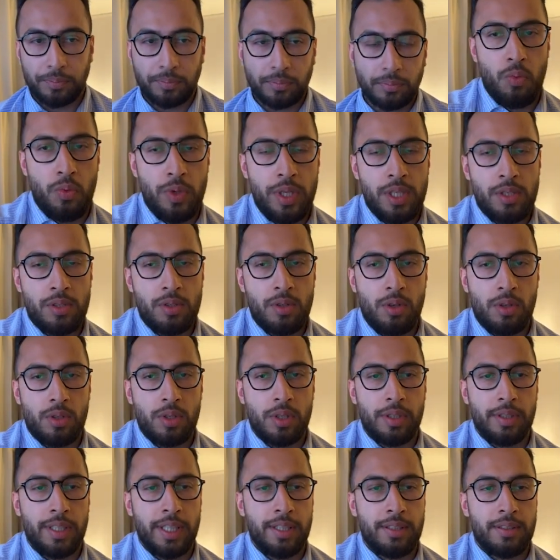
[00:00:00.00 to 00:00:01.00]
We
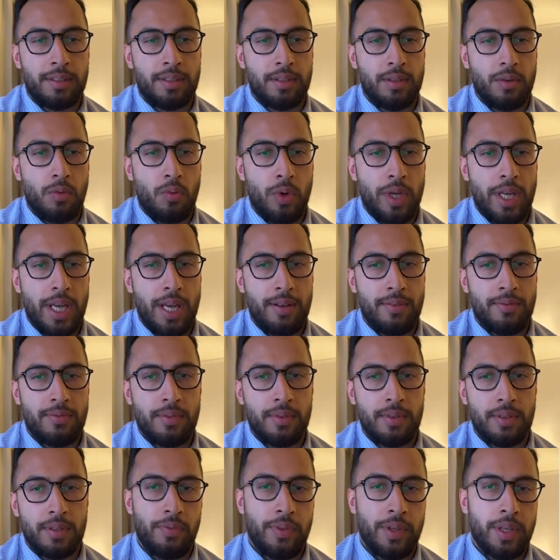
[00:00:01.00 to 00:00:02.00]
saw that we have
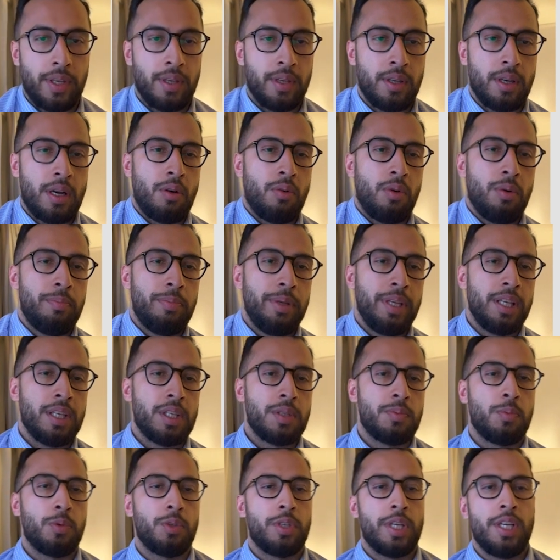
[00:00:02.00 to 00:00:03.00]
our
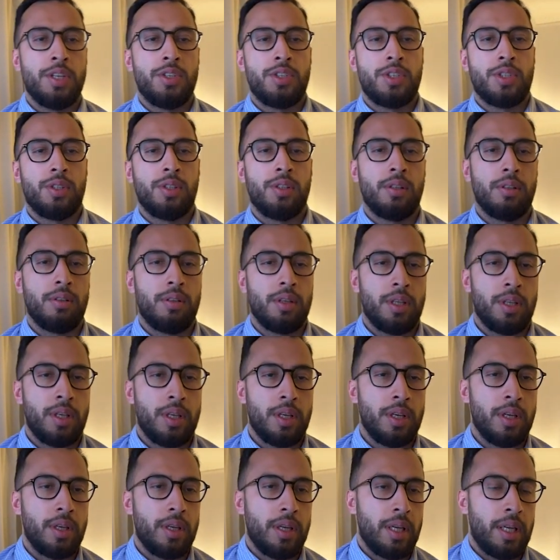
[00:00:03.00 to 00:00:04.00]
biggest potential
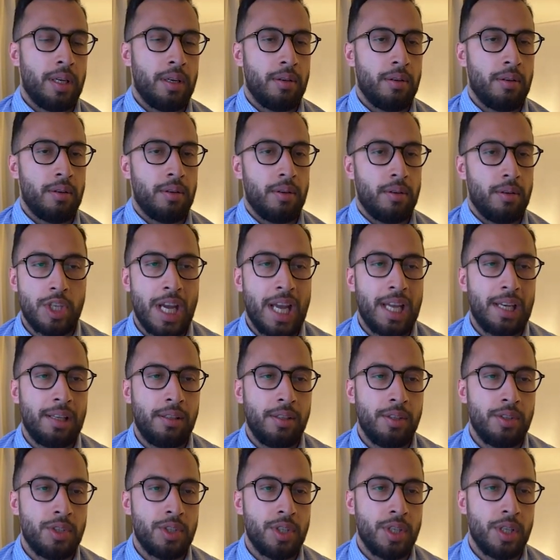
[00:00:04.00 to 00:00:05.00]
and
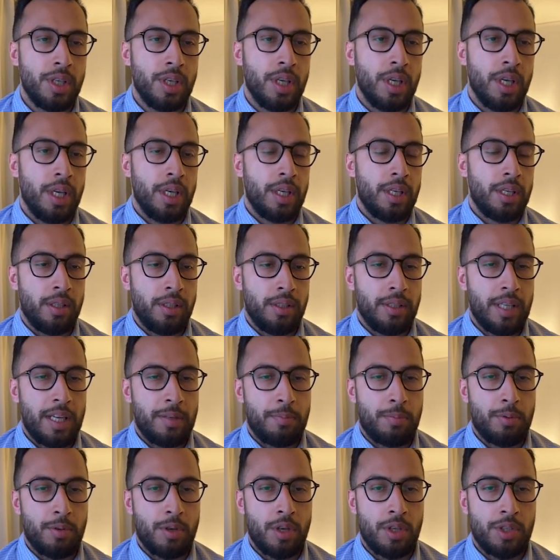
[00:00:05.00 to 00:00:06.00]
challenge in
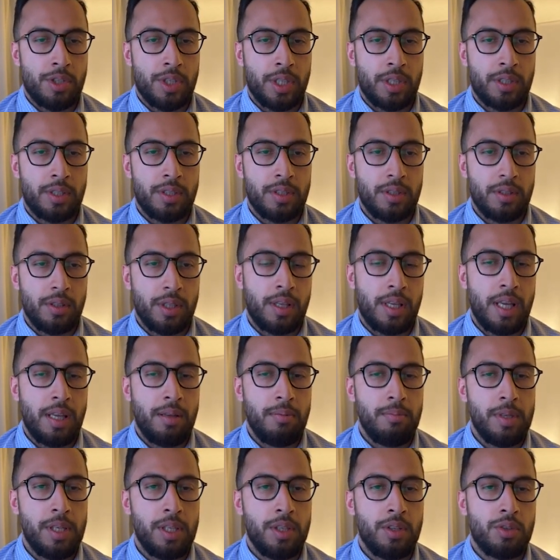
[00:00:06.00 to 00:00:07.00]
that project
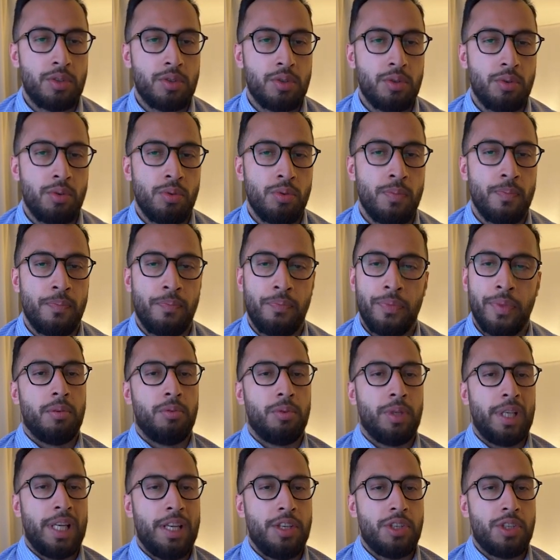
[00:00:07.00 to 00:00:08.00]
came into
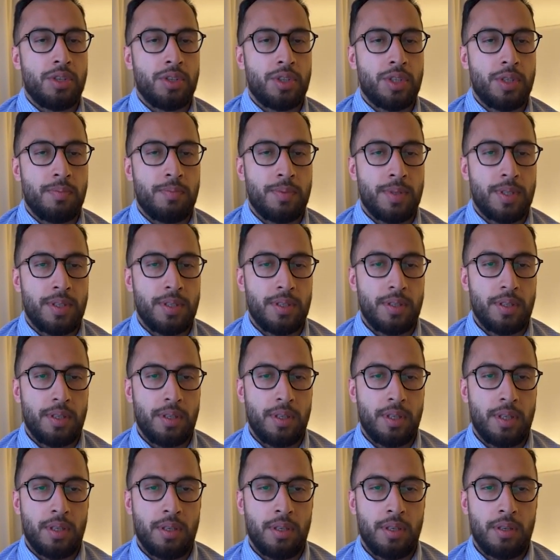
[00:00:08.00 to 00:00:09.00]
relationships
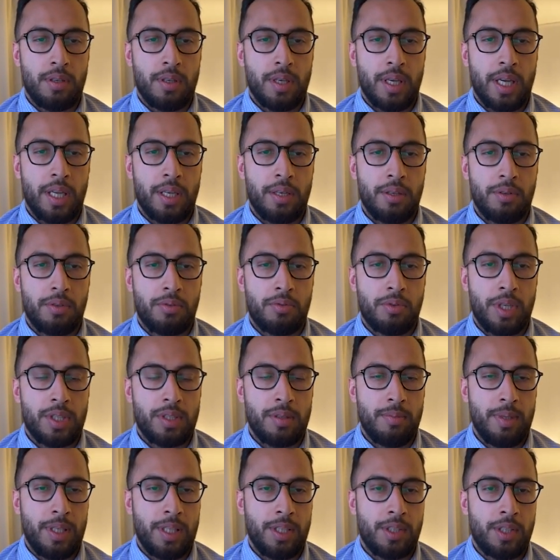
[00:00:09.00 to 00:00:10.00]
and
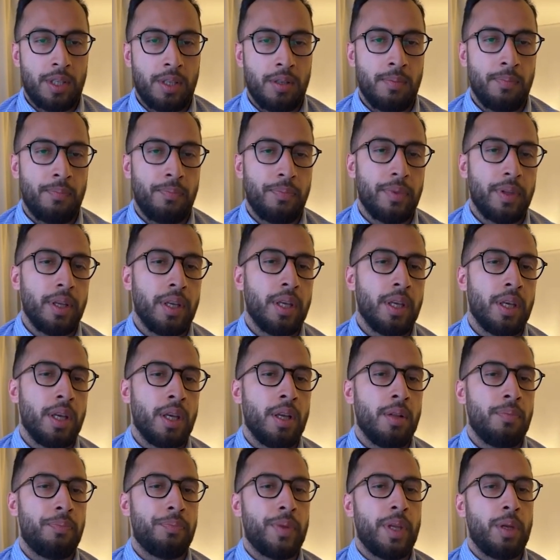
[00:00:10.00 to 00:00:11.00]
traceability.
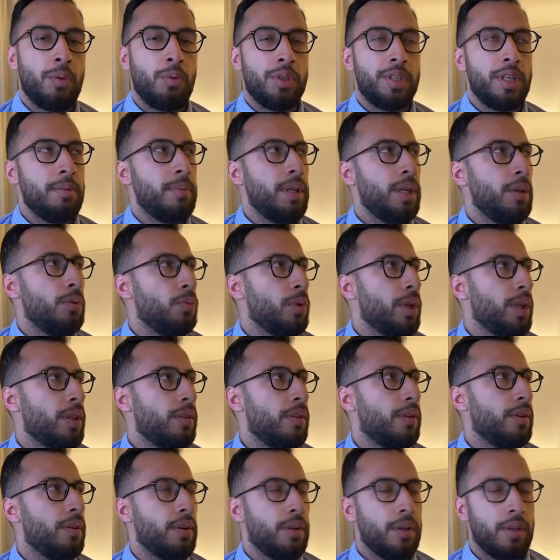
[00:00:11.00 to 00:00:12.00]
And what I mean with
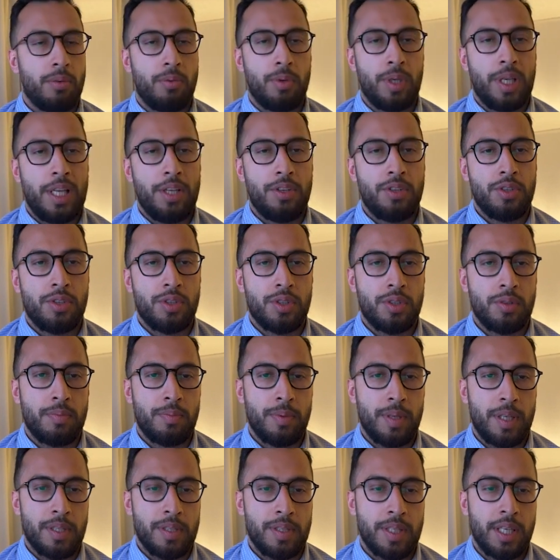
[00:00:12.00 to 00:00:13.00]
relationship
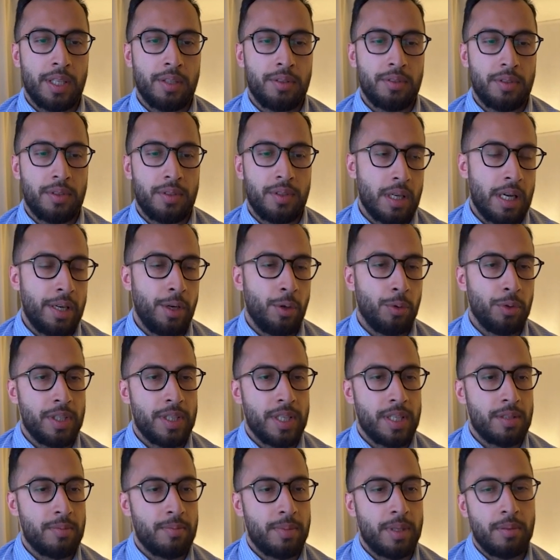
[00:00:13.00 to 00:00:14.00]
is that I know this
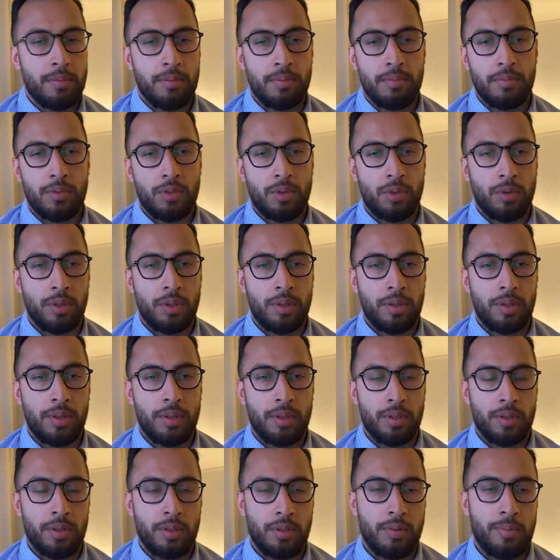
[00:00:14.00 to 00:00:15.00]
has been talked
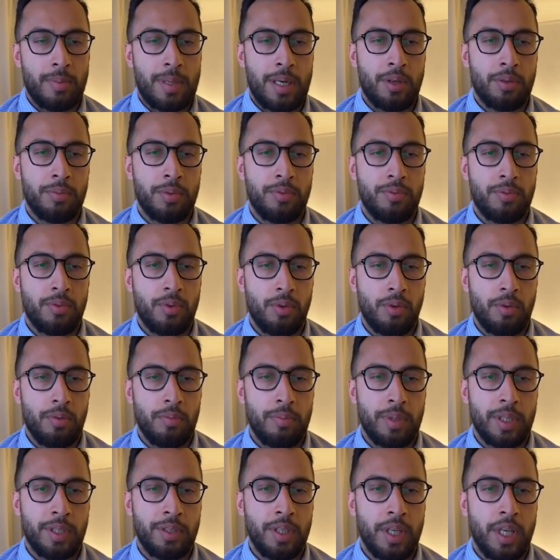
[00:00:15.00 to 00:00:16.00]
about before,
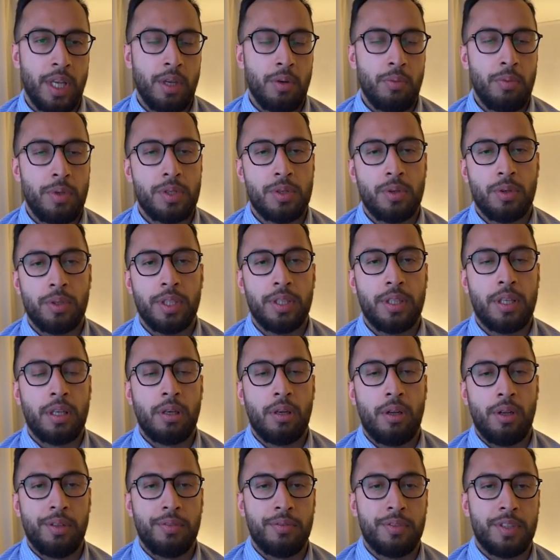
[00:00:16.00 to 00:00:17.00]
but we saw that a
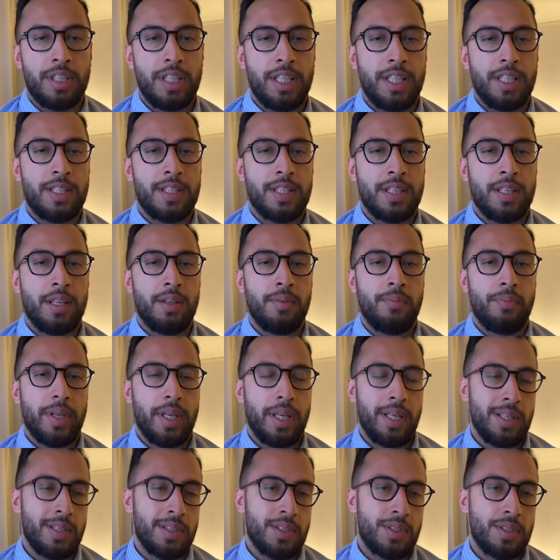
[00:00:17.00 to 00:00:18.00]
lot of data
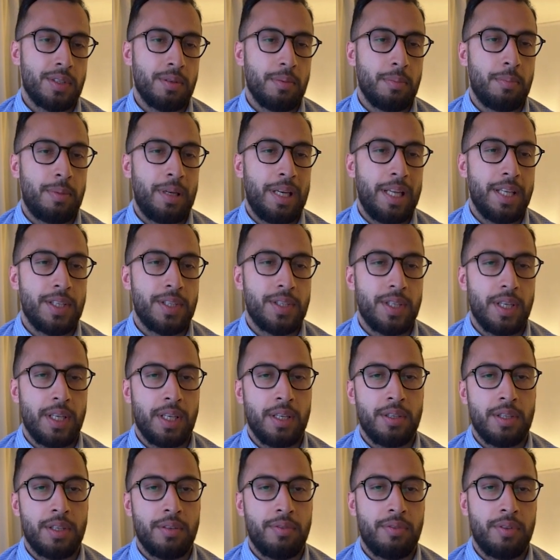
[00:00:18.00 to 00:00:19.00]
is placed
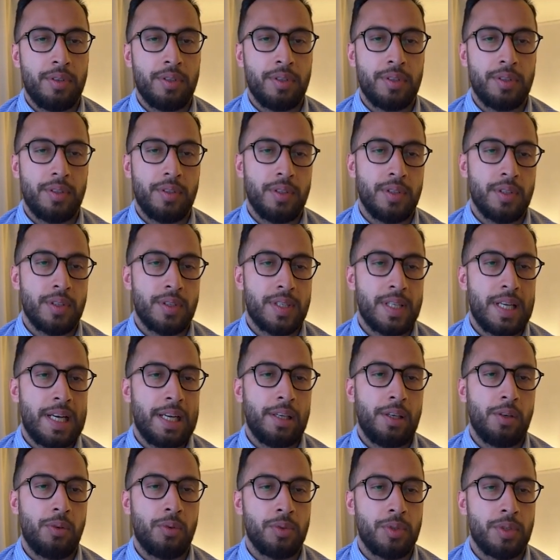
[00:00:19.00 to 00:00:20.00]
in different
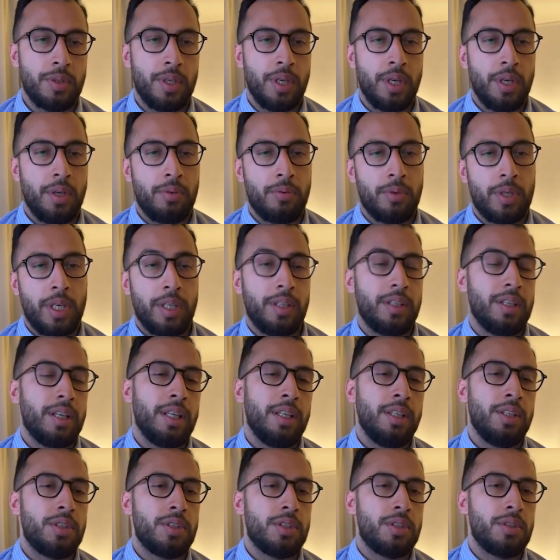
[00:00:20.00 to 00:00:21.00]
silos, right?
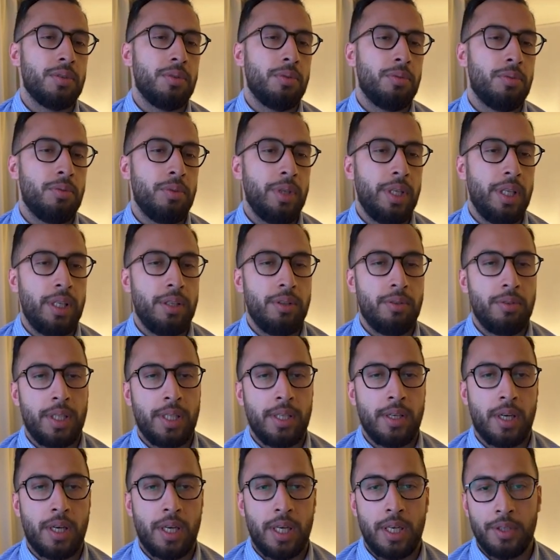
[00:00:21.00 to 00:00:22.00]
And it's really,
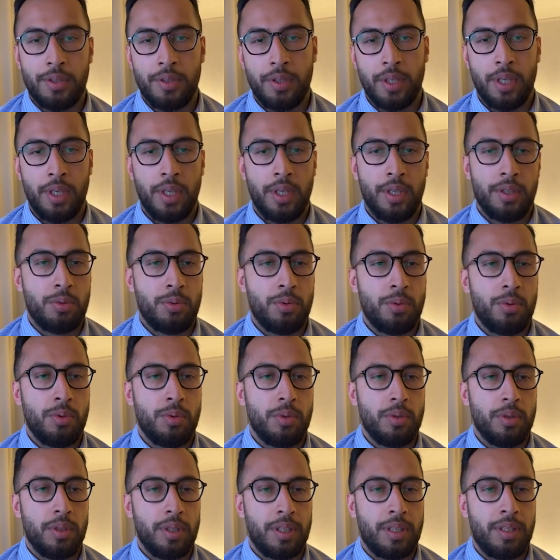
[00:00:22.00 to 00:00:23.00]
really hard
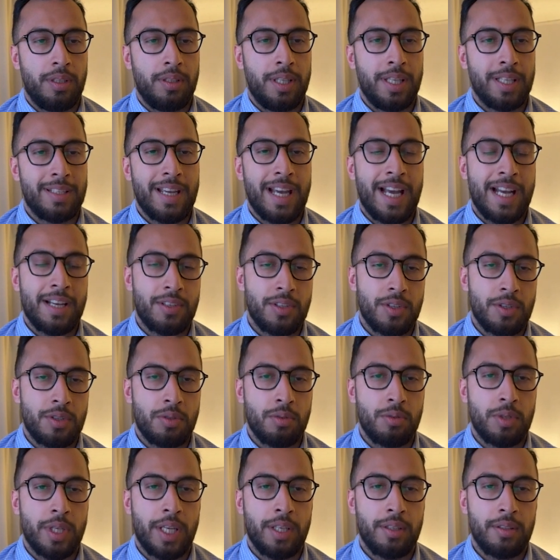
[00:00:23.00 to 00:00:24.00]
to get access
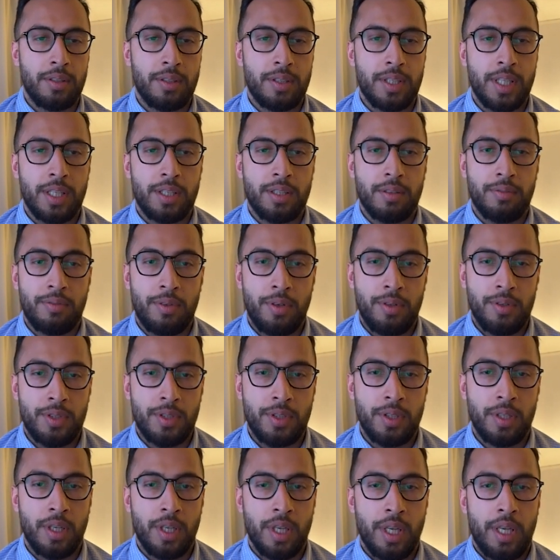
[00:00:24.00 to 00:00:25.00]
to that data
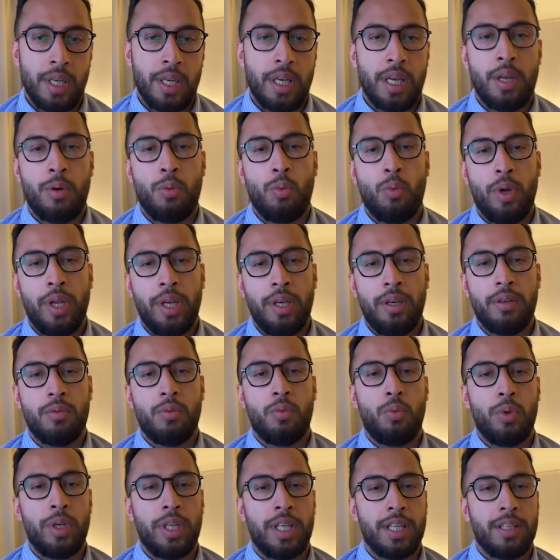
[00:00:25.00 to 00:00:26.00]
first. And when
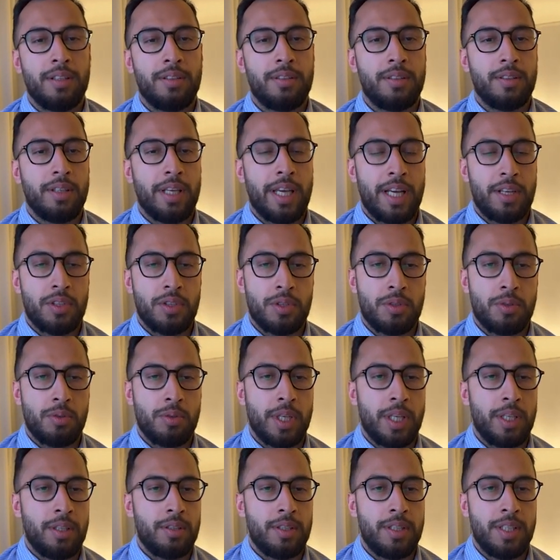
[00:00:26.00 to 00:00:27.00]
we get access to
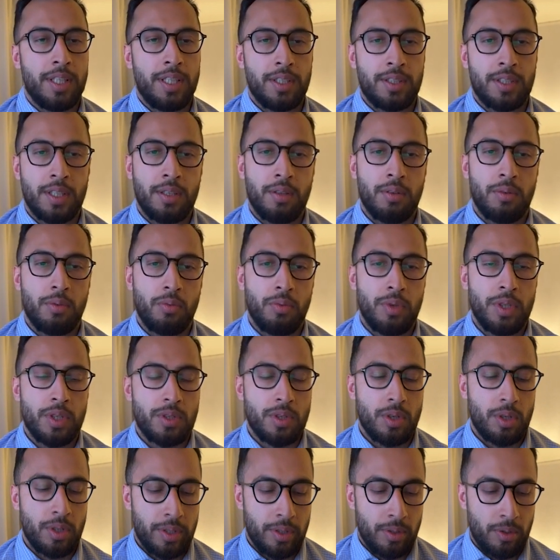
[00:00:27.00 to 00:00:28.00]
that data, we
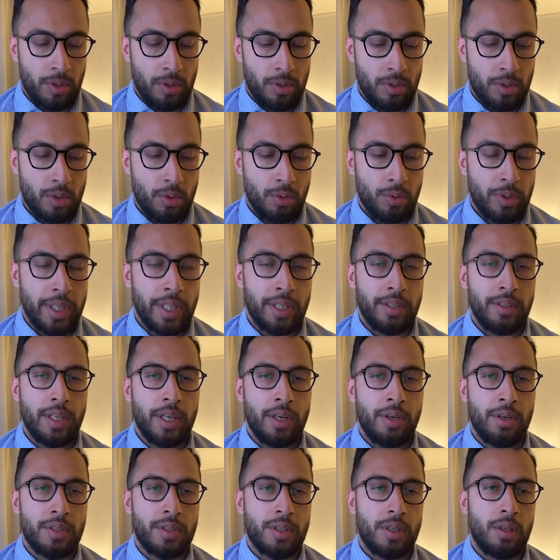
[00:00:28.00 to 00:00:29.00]
saw also that
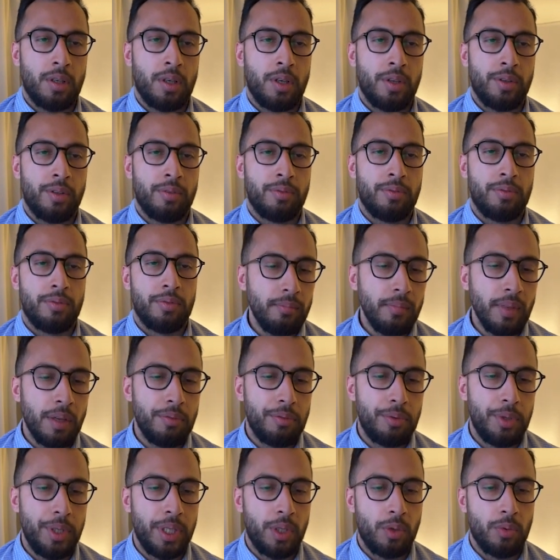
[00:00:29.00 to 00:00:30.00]
there is a lot of
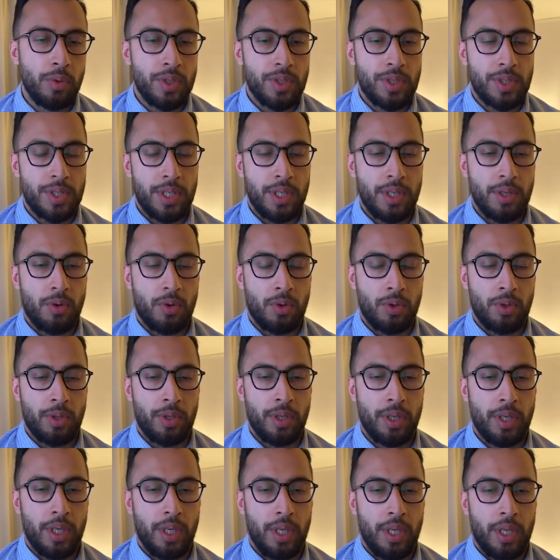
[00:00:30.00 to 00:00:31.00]
frequency
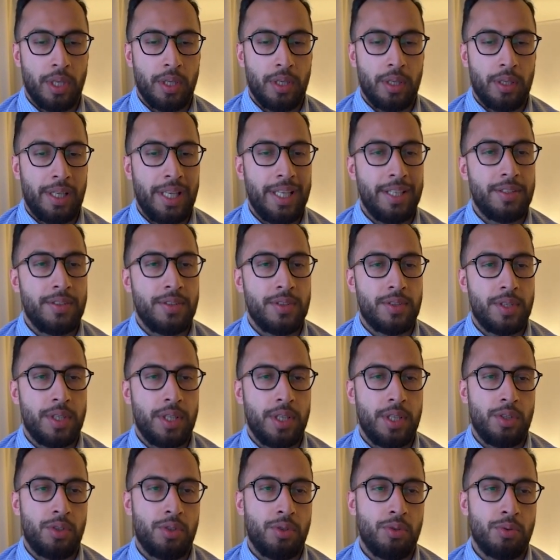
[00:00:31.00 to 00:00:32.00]
or latency
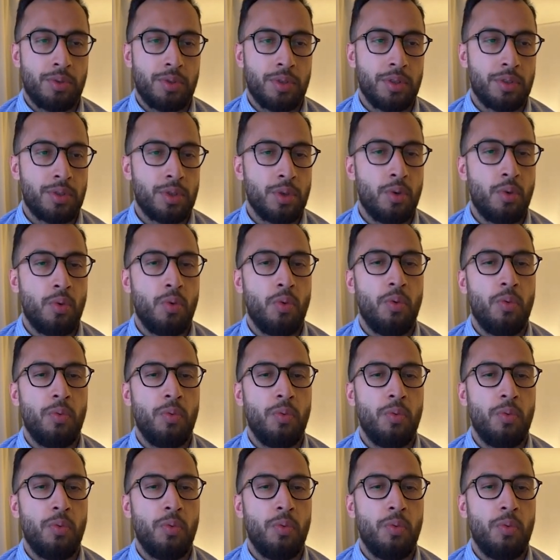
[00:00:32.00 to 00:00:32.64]
issues. So